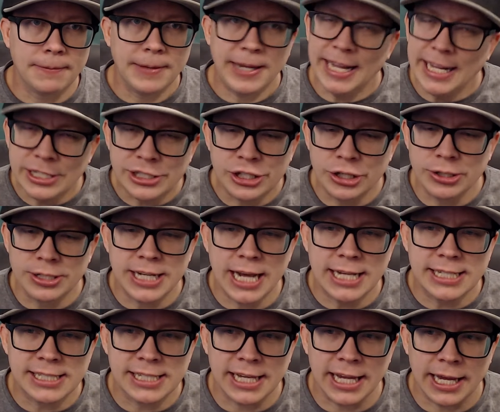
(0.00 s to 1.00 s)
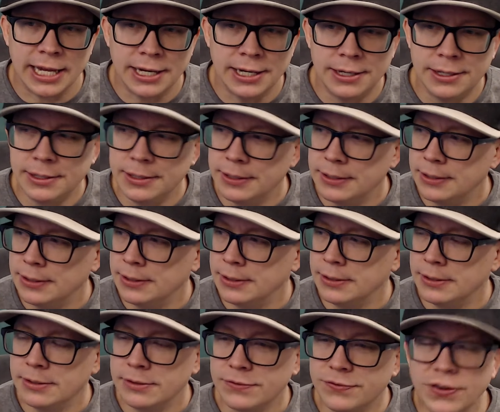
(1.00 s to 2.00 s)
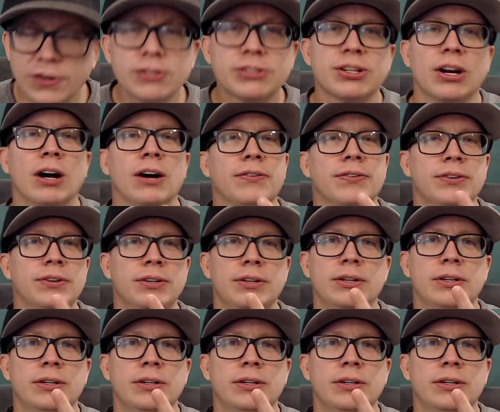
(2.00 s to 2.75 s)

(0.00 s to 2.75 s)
eats your dead skin. First off,